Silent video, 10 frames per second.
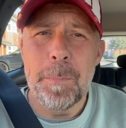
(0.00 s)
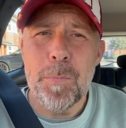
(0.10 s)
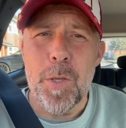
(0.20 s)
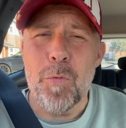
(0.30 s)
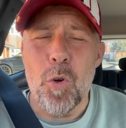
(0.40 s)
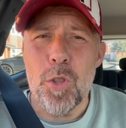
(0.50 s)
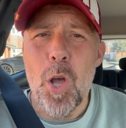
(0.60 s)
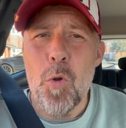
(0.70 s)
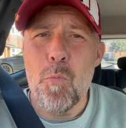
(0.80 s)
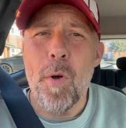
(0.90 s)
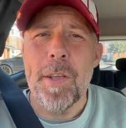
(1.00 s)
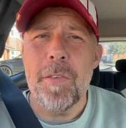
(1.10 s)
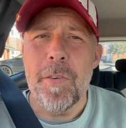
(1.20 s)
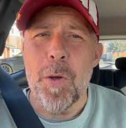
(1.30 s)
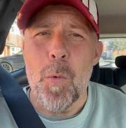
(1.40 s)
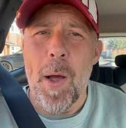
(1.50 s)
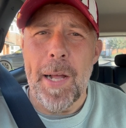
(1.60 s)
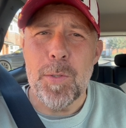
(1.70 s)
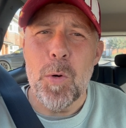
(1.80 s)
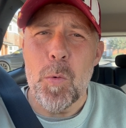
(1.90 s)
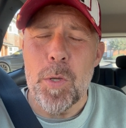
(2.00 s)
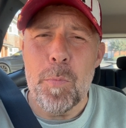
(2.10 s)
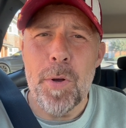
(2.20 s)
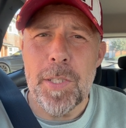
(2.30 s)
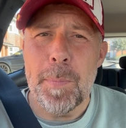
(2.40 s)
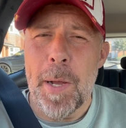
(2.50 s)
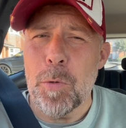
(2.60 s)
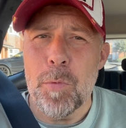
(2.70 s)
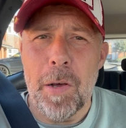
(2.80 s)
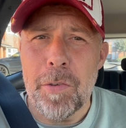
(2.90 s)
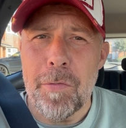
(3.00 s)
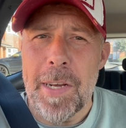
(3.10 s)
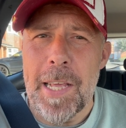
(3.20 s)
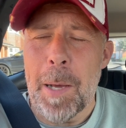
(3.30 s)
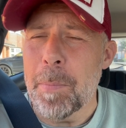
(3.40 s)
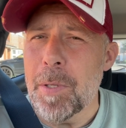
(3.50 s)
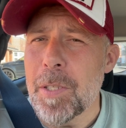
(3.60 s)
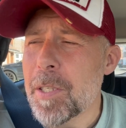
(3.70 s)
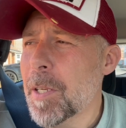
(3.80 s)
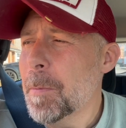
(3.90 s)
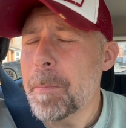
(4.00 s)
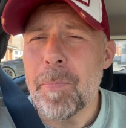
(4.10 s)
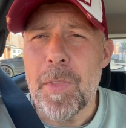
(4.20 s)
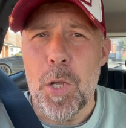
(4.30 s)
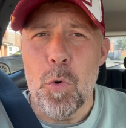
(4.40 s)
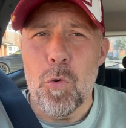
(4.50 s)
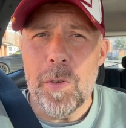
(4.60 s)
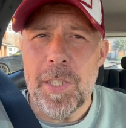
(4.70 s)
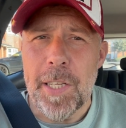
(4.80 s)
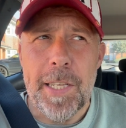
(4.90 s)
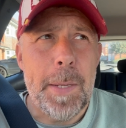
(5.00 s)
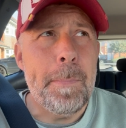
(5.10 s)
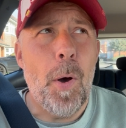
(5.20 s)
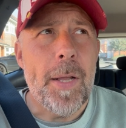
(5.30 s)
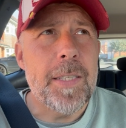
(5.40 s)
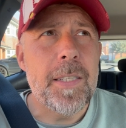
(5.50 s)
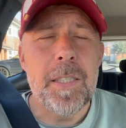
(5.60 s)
You've got no brake feel at all. You press the pedal, nothing really happens. And all of a sudden they bite.